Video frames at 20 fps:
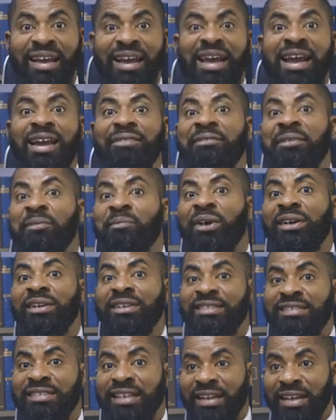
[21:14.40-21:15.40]
Everybody
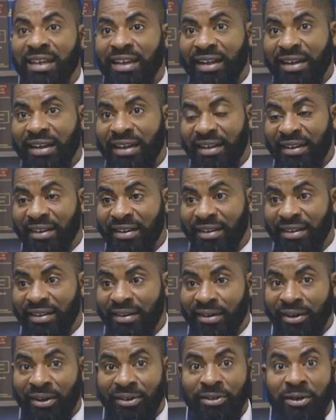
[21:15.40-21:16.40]
is singing
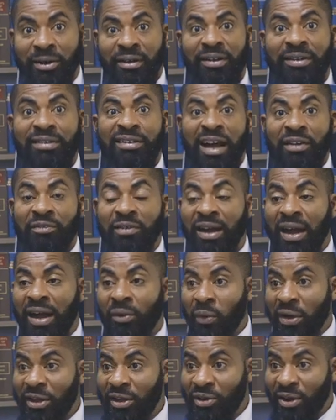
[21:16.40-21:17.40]
on your...
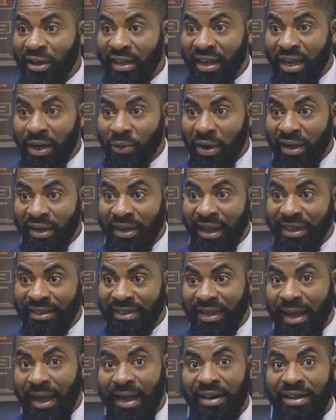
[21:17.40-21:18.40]
Were you not here when the
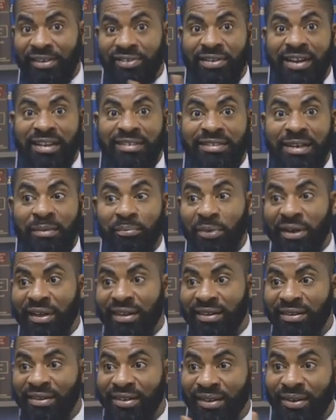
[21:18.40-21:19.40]
entire National
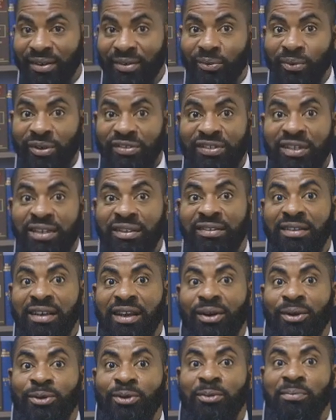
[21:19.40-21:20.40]
Assembly was singing
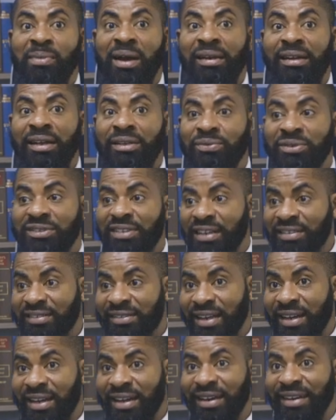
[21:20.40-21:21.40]
on your mandate we shall
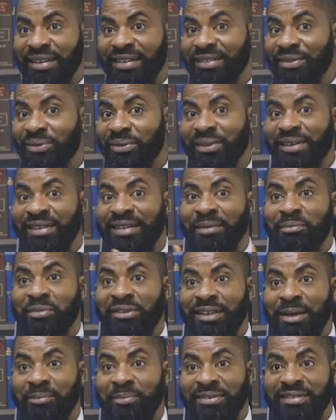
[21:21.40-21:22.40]
stand during the
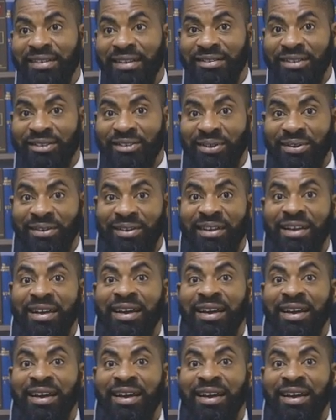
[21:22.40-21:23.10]
budget presentation?